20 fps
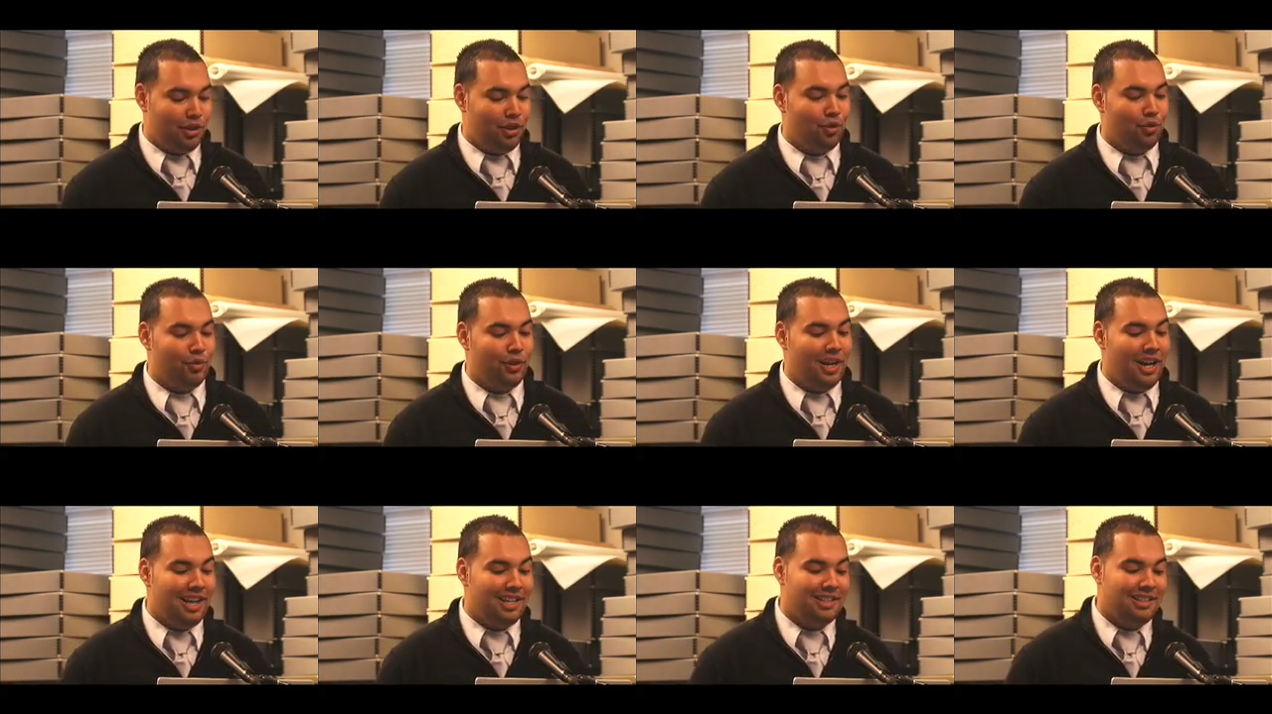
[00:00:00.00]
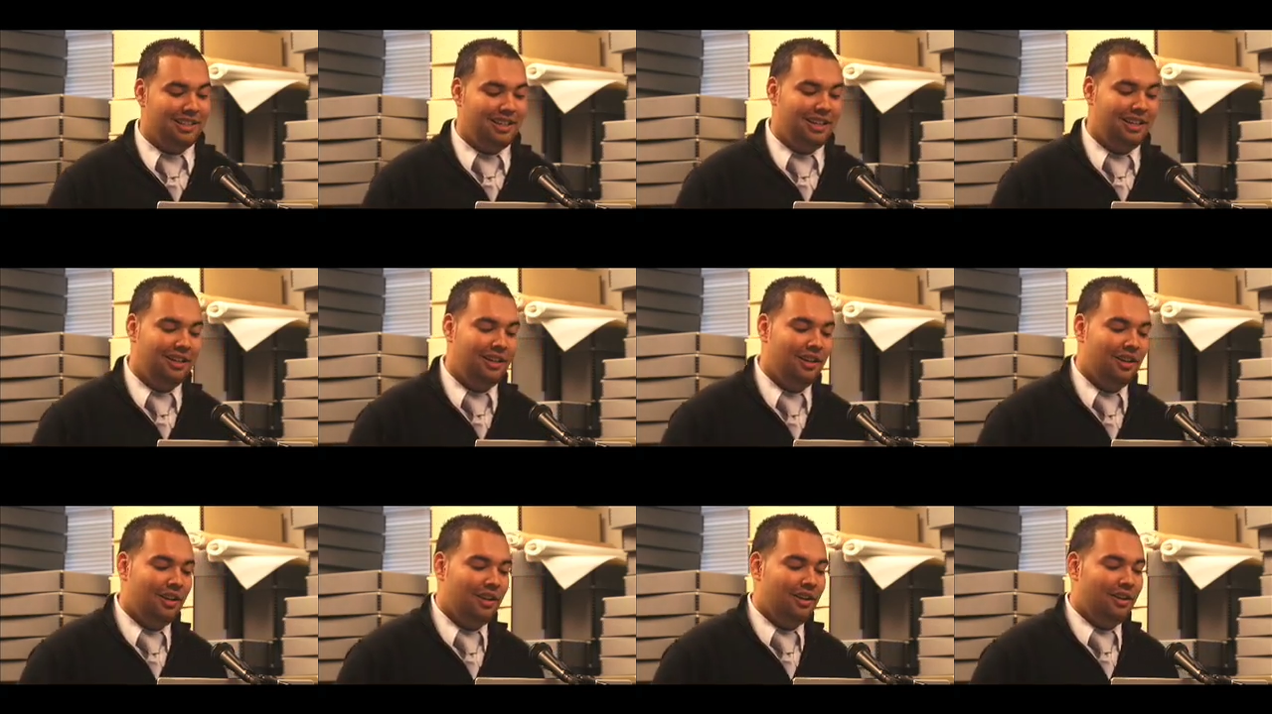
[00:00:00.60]
But
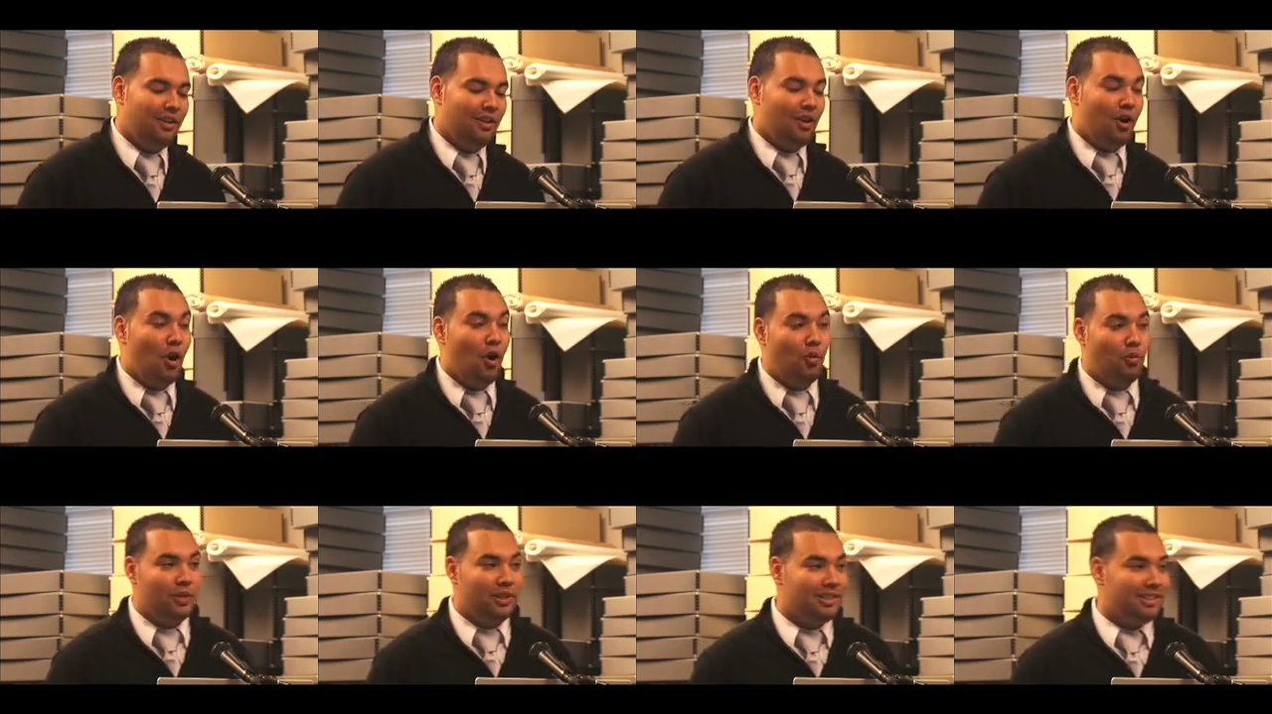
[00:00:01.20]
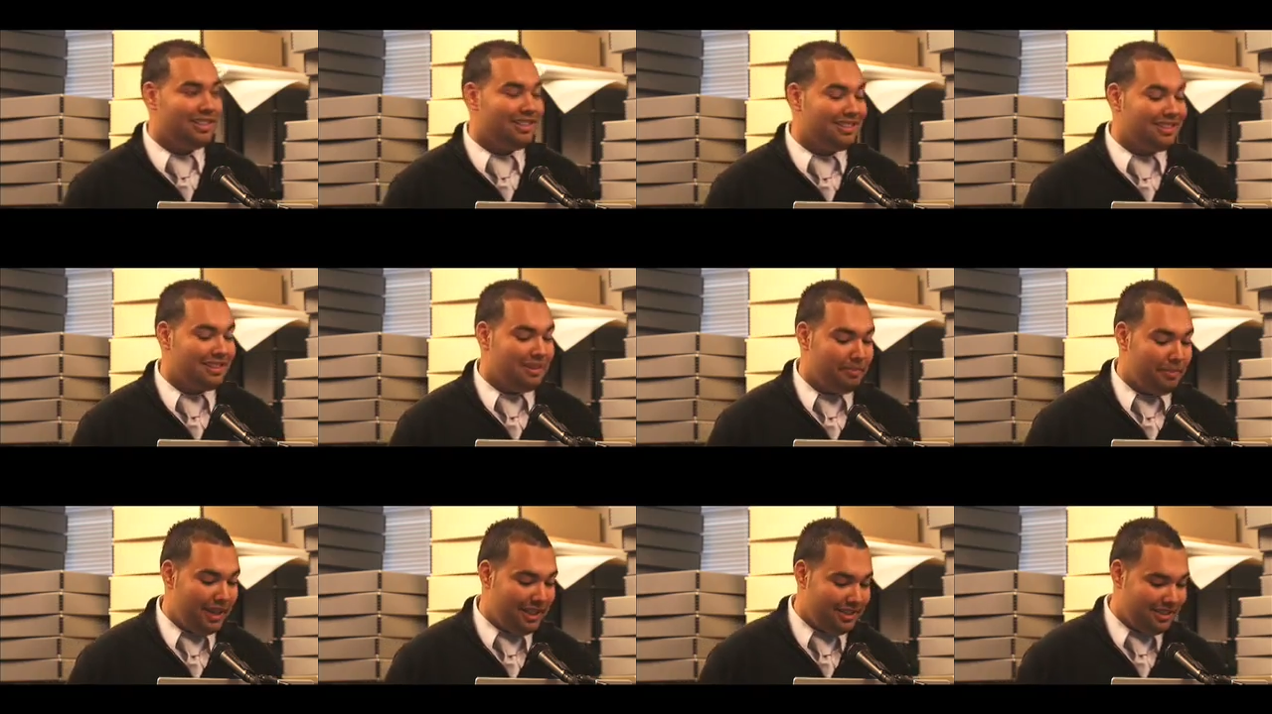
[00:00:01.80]
curiosity always
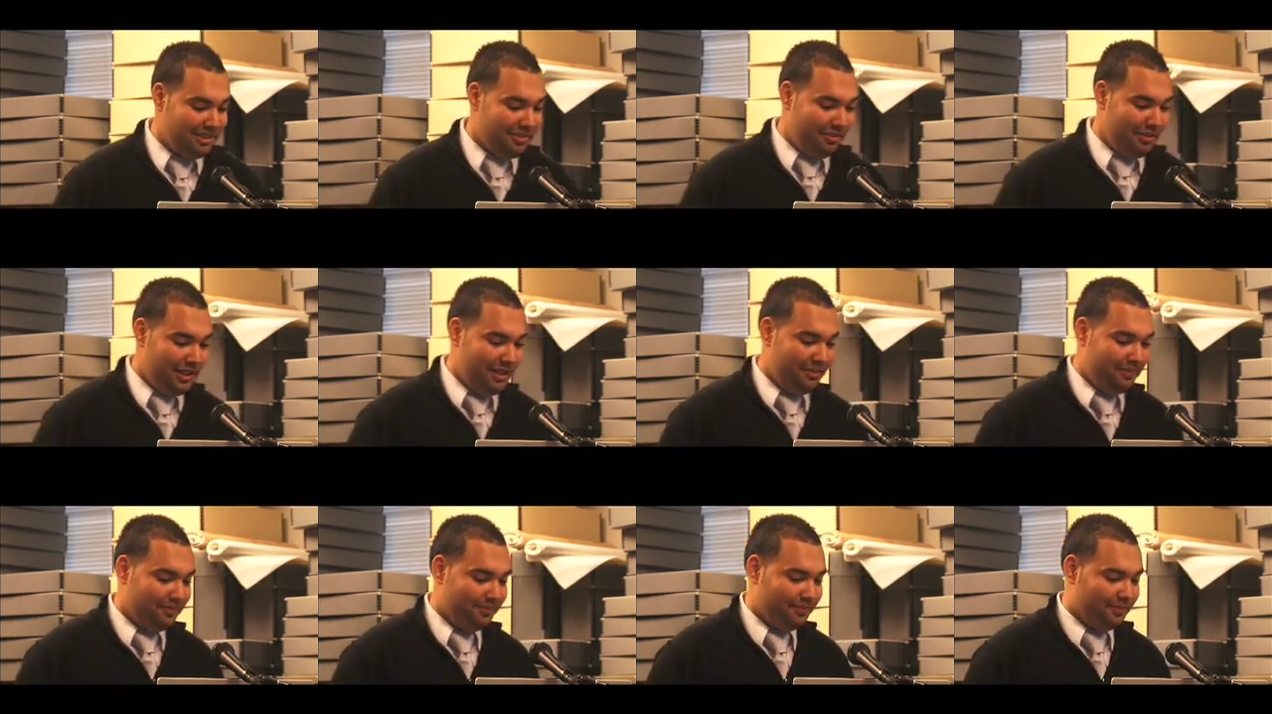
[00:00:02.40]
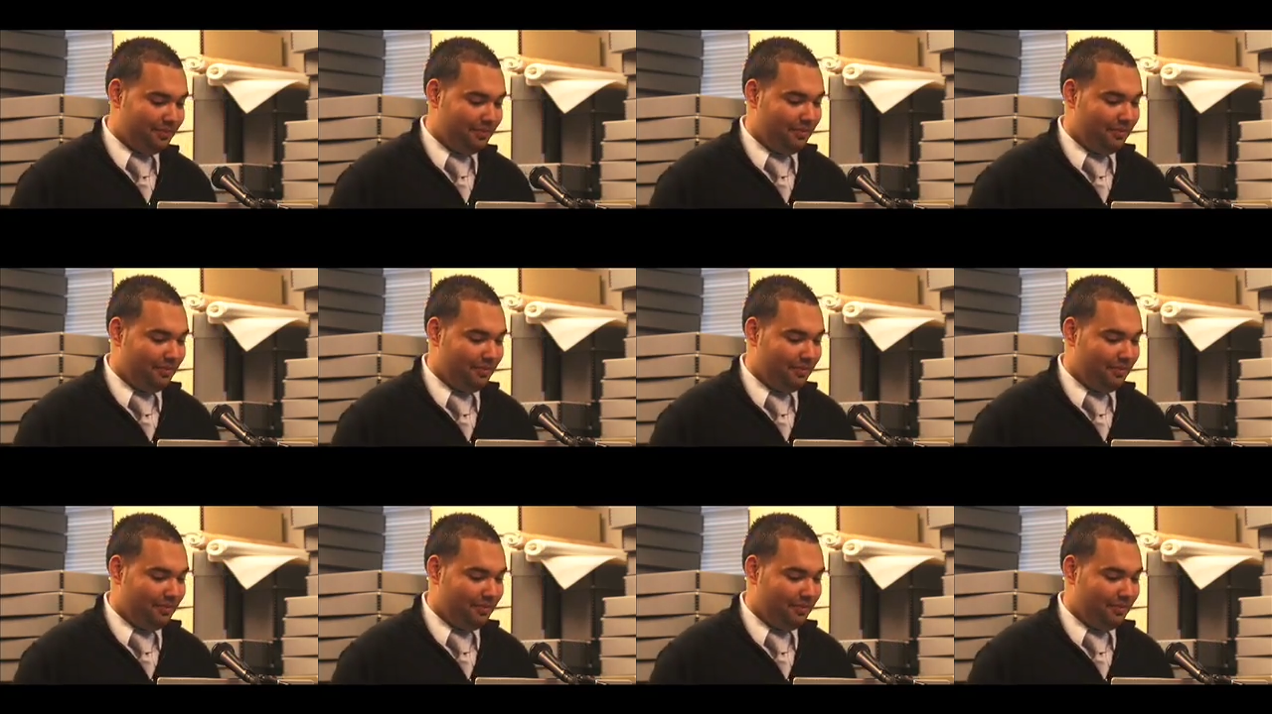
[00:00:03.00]
gets the best of me.